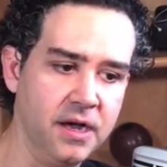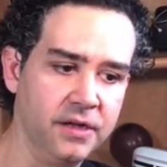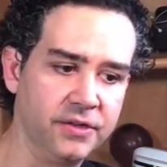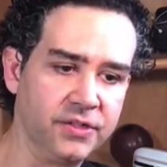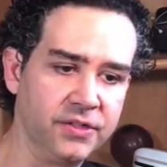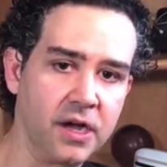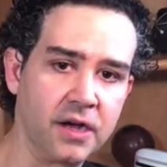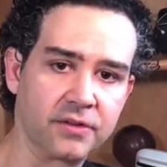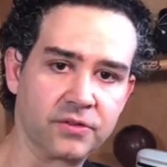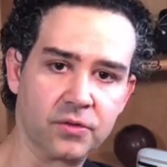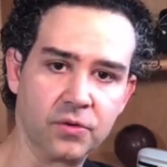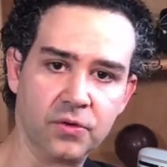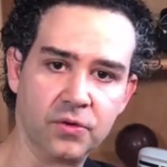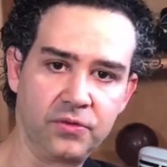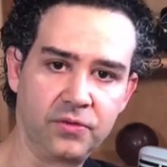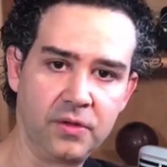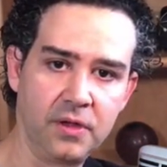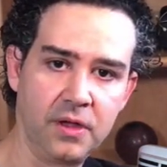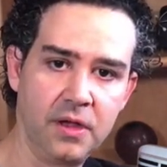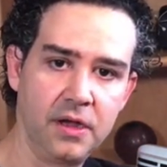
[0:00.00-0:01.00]

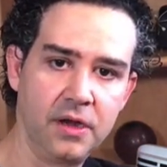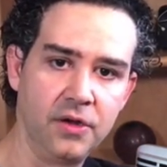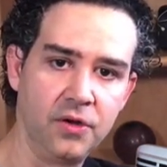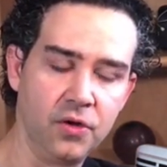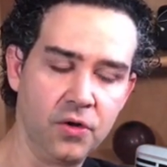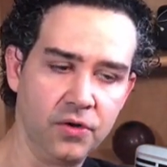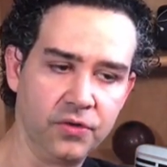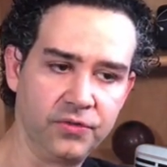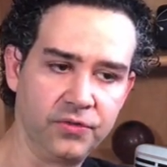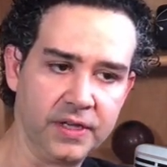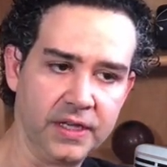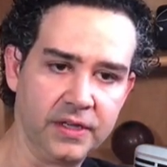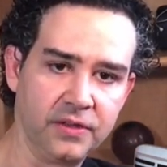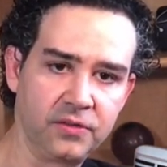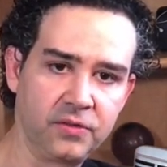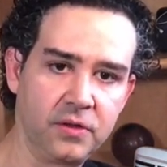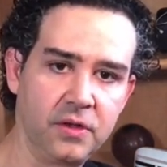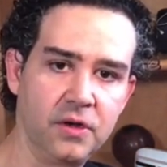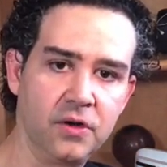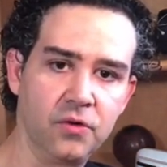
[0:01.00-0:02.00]
doctors,
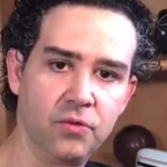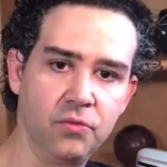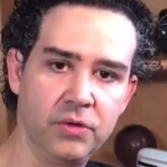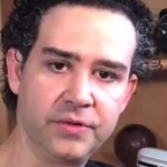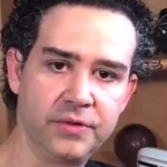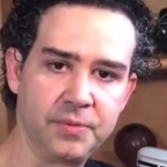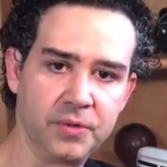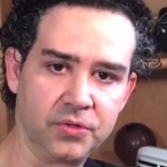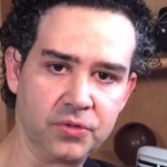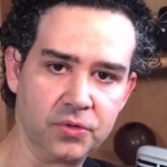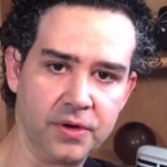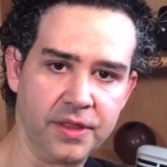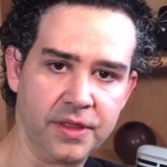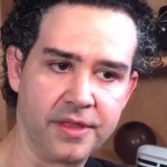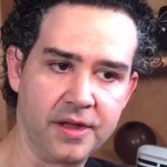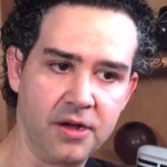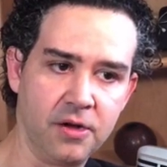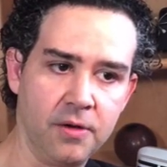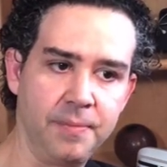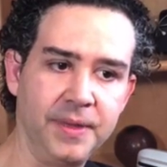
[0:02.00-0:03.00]
nurses, respiratory
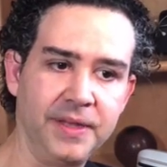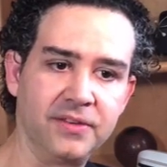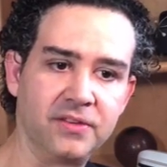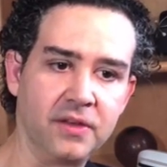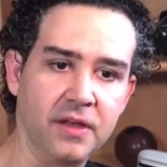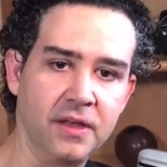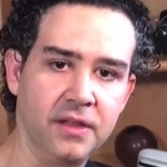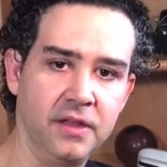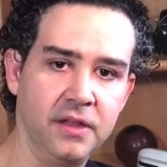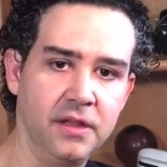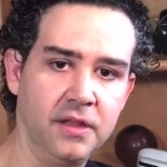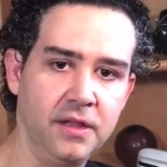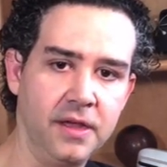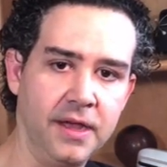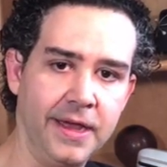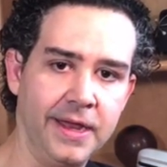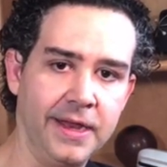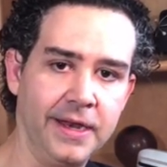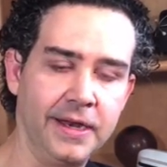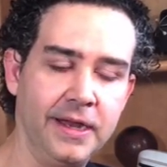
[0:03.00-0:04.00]
therapists,
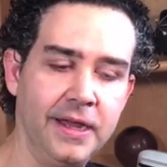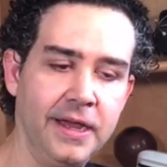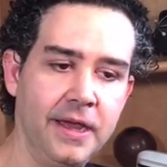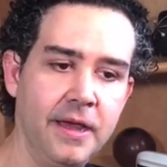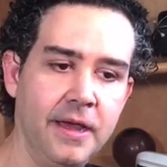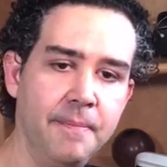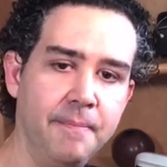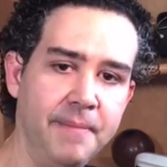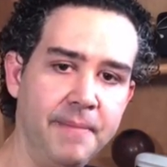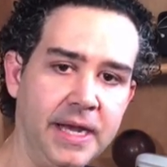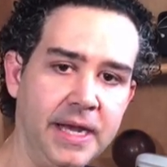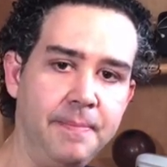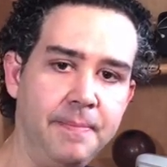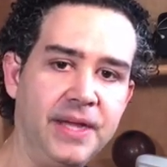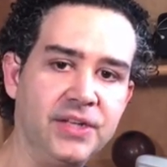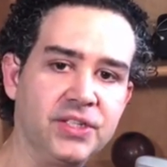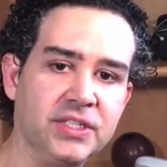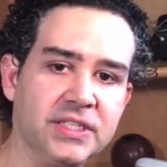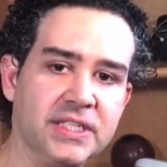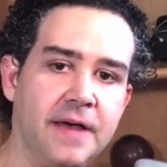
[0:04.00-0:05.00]
and many
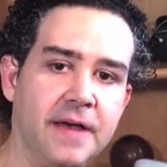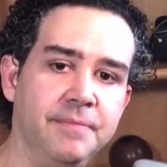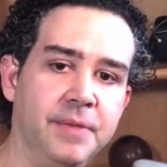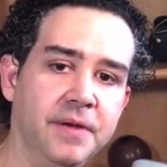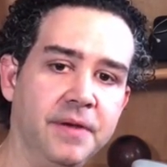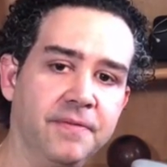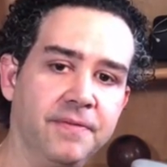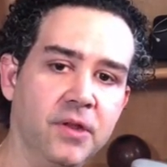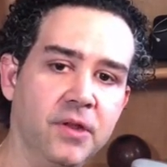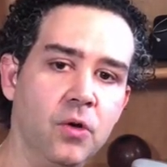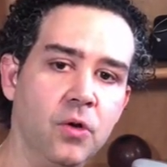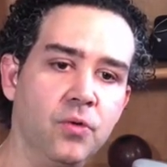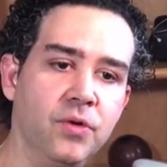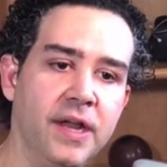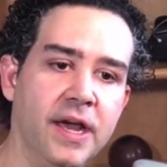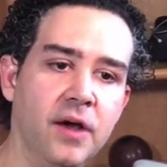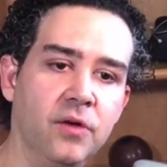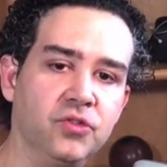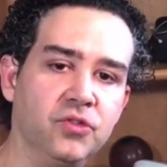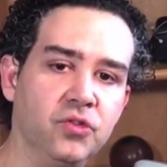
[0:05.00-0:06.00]
patients have been flown
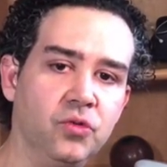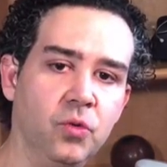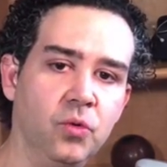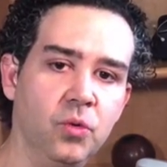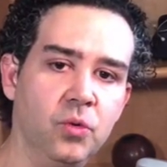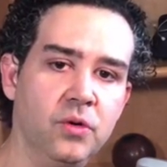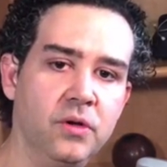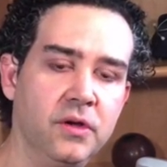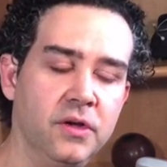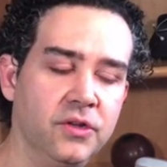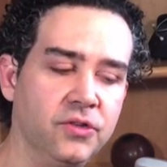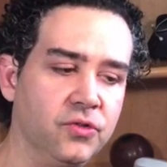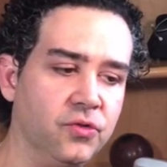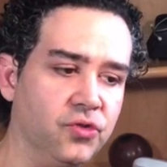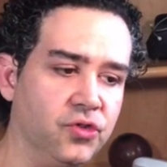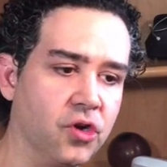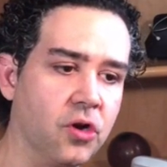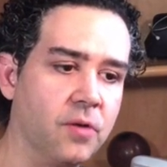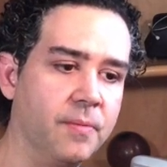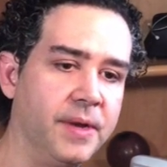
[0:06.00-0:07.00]
now to
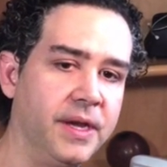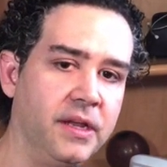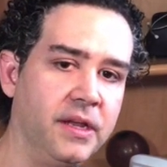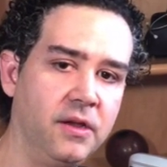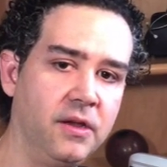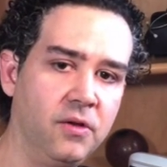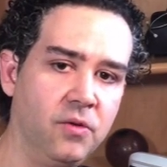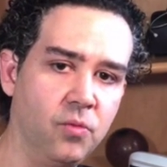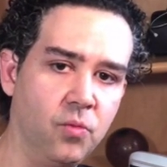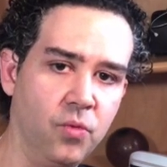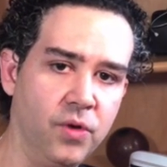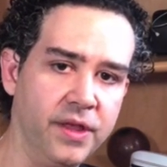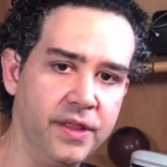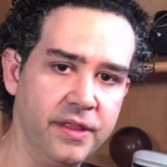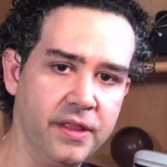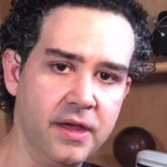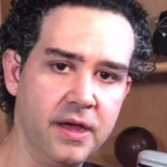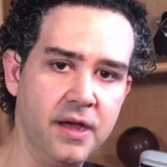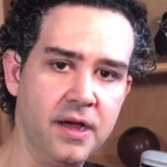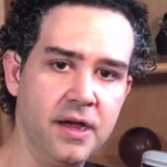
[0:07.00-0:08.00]
Germany with
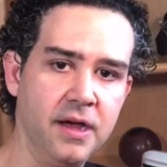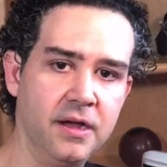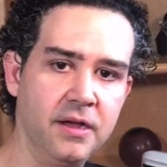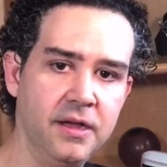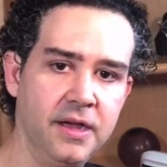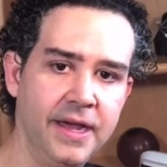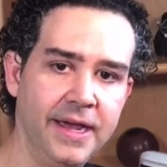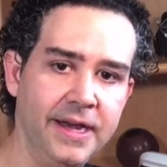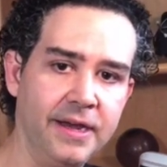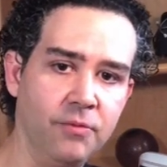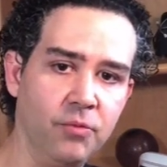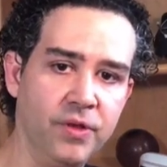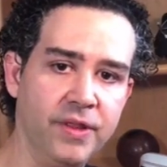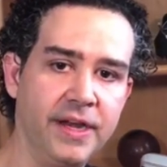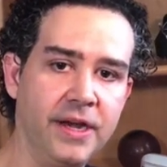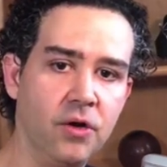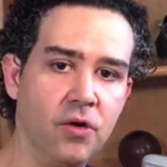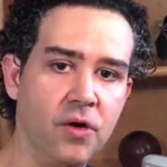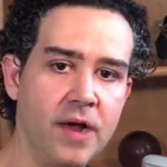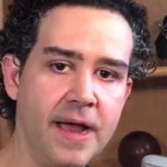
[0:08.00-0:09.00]
an
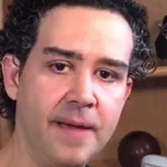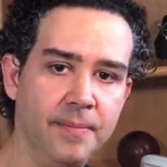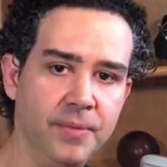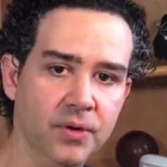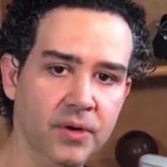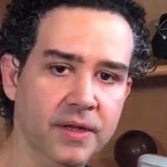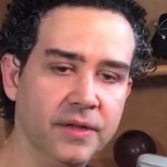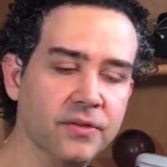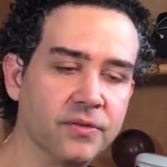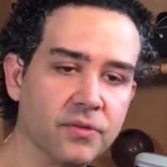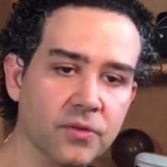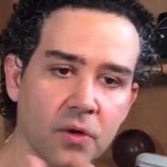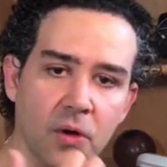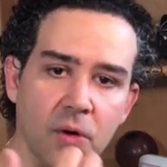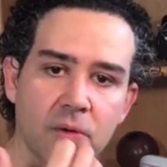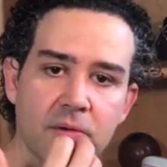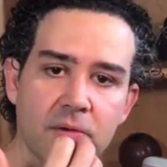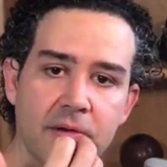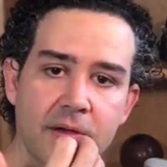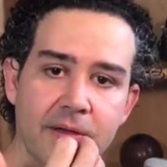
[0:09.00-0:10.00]
air ambulance.
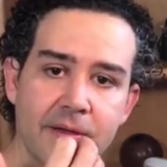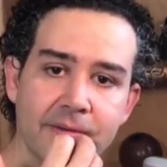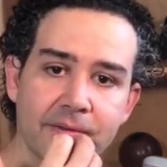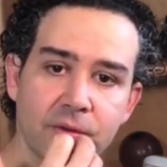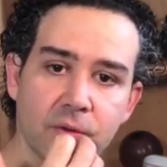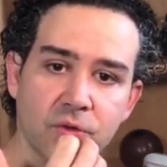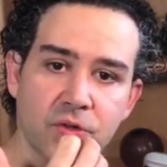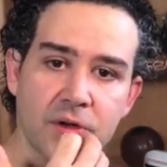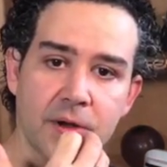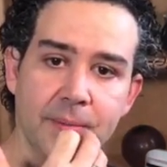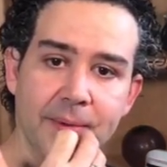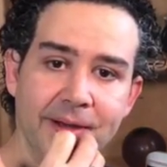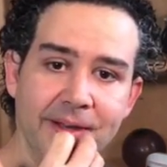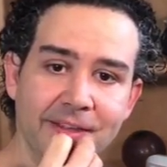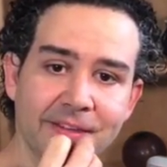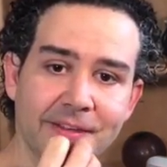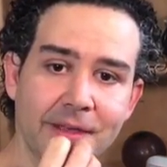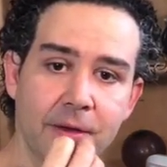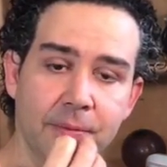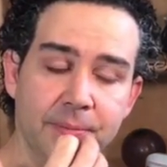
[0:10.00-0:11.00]
So Germany
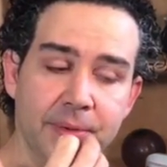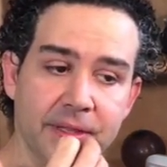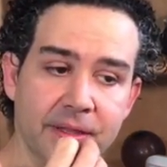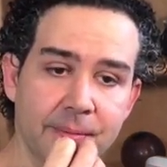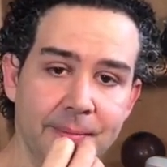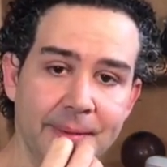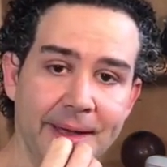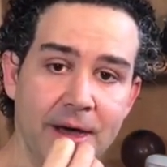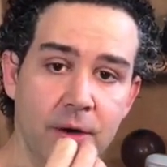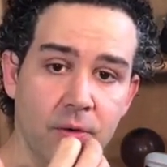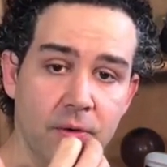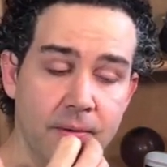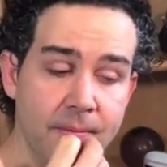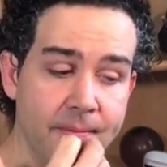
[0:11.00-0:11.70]
is helping them out.